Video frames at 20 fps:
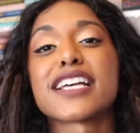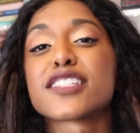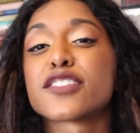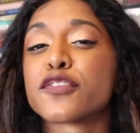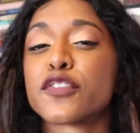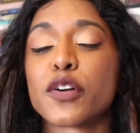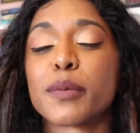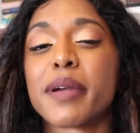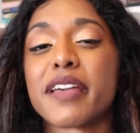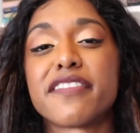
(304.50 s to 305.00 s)
asked
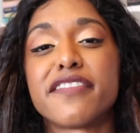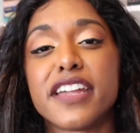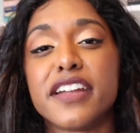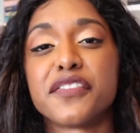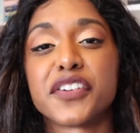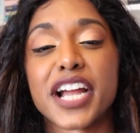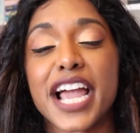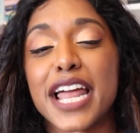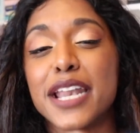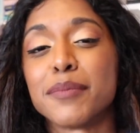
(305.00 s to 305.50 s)
for my
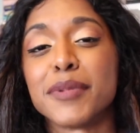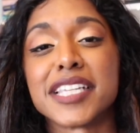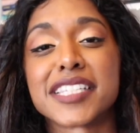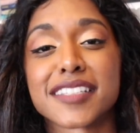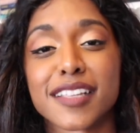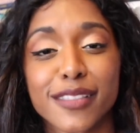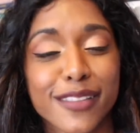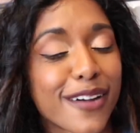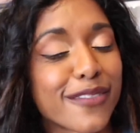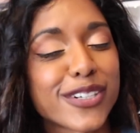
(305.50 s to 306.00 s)
favorite enemies
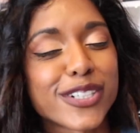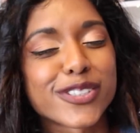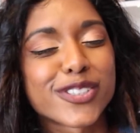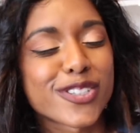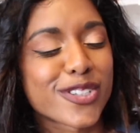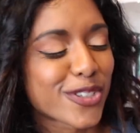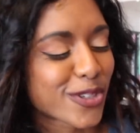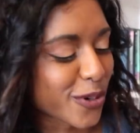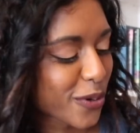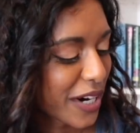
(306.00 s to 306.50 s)
to lovers
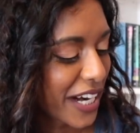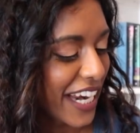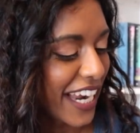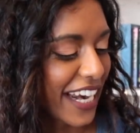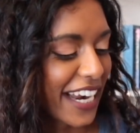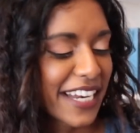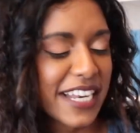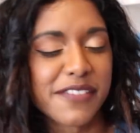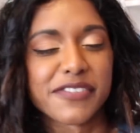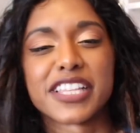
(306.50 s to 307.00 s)
story, and
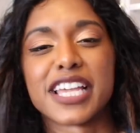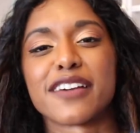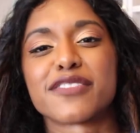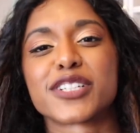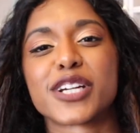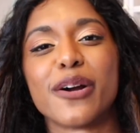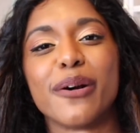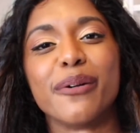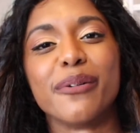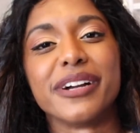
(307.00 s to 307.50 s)
I definitely have to
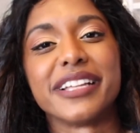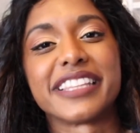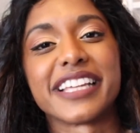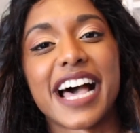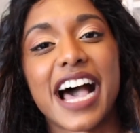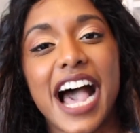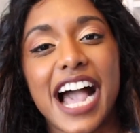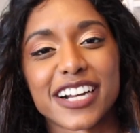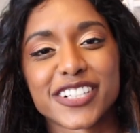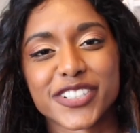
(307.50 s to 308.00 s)
go with
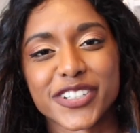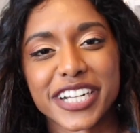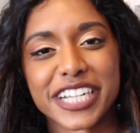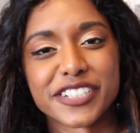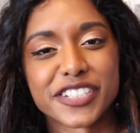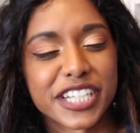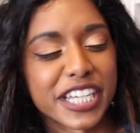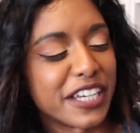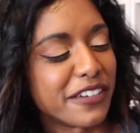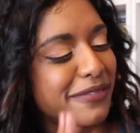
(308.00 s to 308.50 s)
Act Your
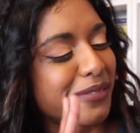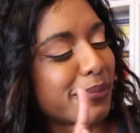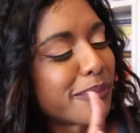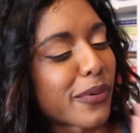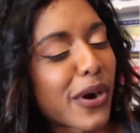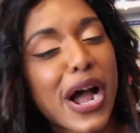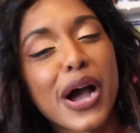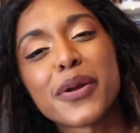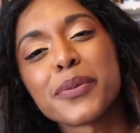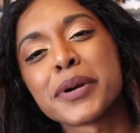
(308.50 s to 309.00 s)
Age, Eve
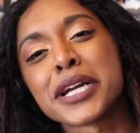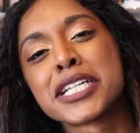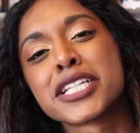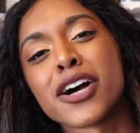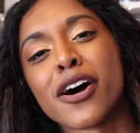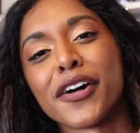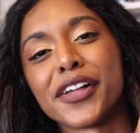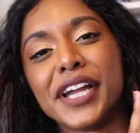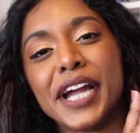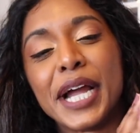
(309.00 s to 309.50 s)
Brown by
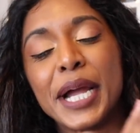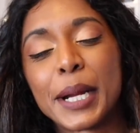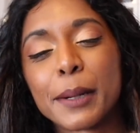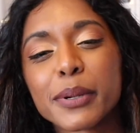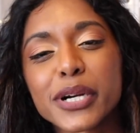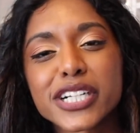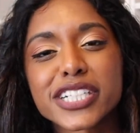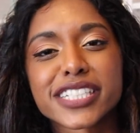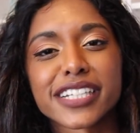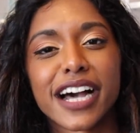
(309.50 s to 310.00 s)
Talia
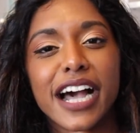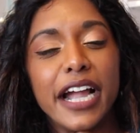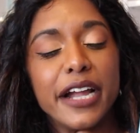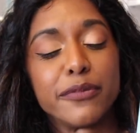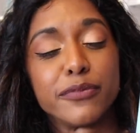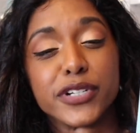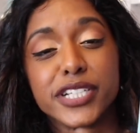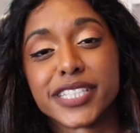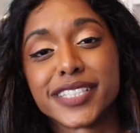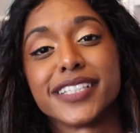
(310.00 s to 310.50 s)
Hibbert. I
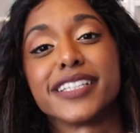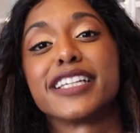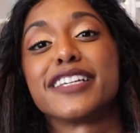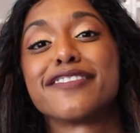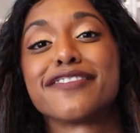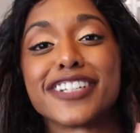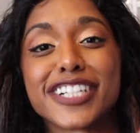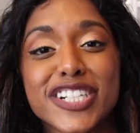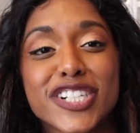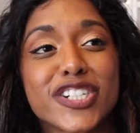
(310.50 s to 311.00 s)
recently
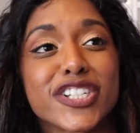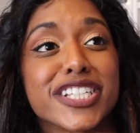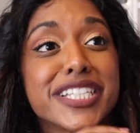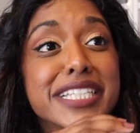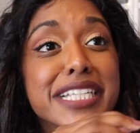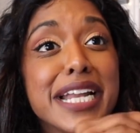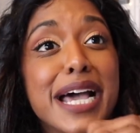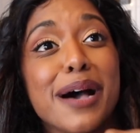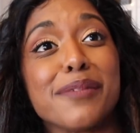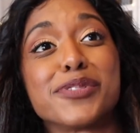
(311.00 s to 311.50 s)
finished this
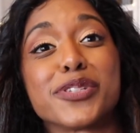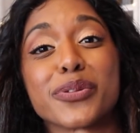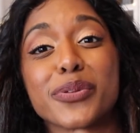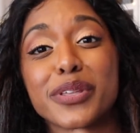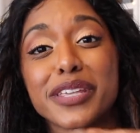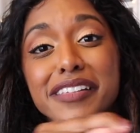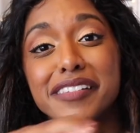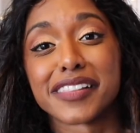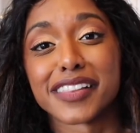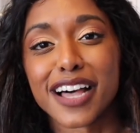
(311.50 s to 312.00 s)
and
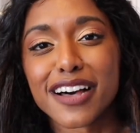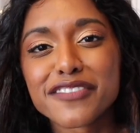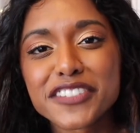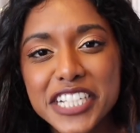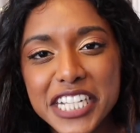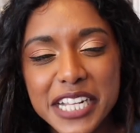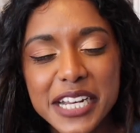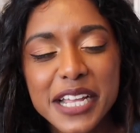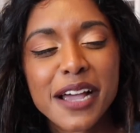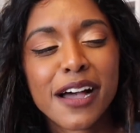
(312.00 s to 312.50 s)
absolutely loved
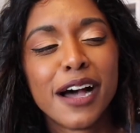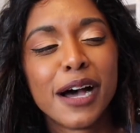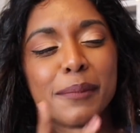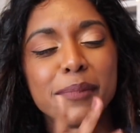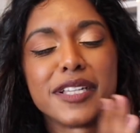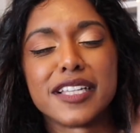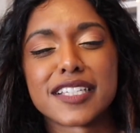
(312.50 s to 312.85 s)
it, but